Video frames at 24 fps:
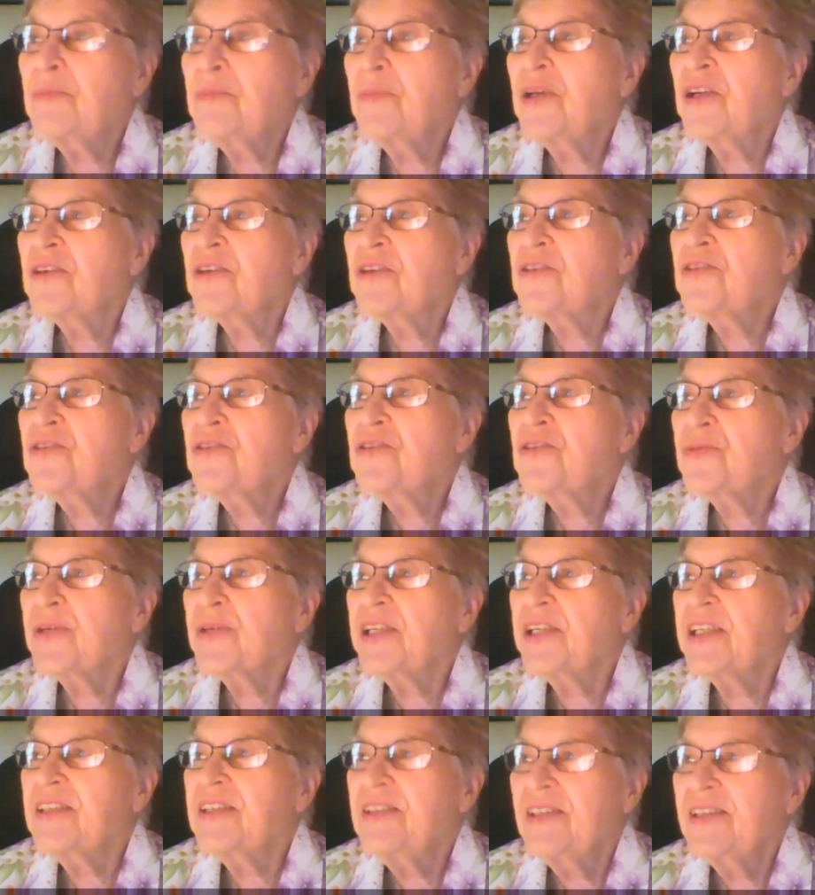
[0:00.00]

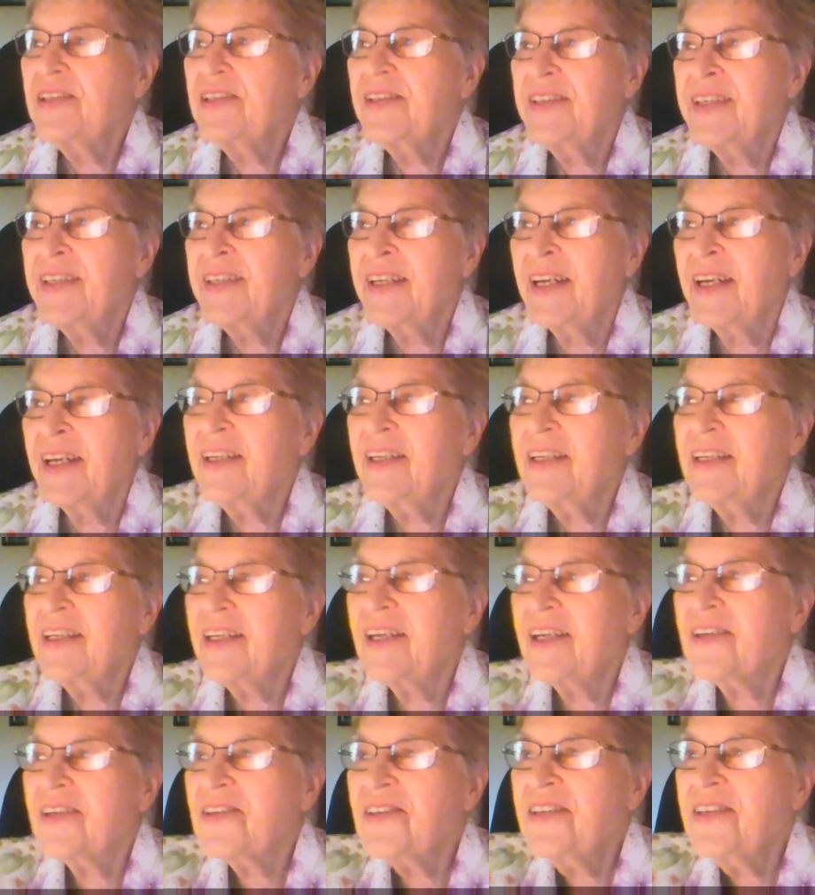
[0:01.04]
ministry then
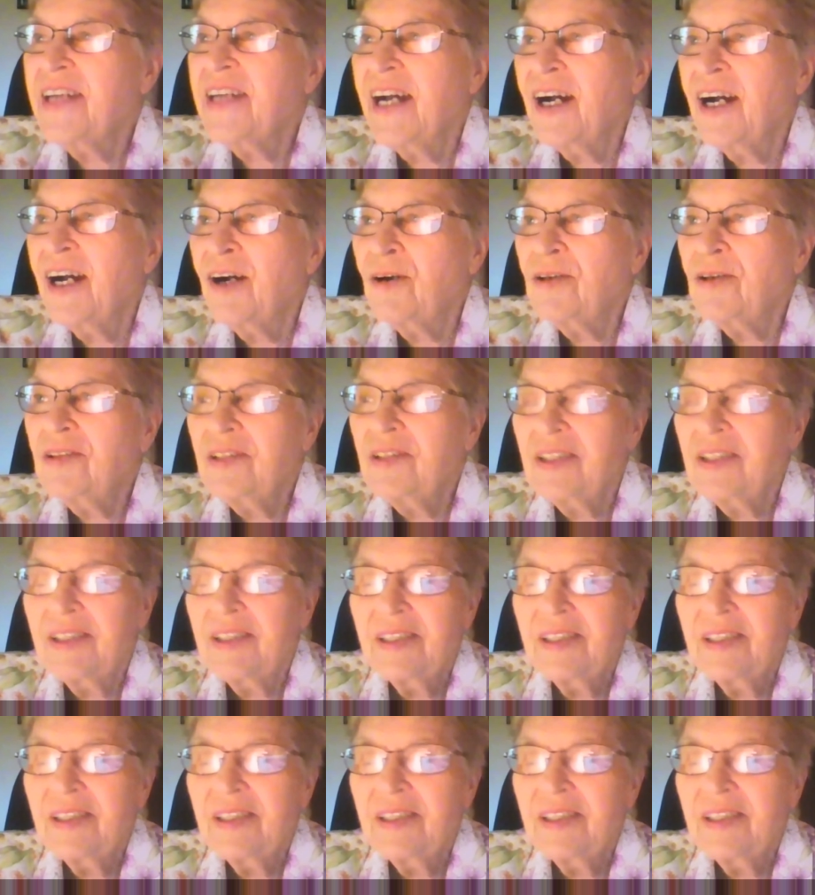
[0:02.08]
as now.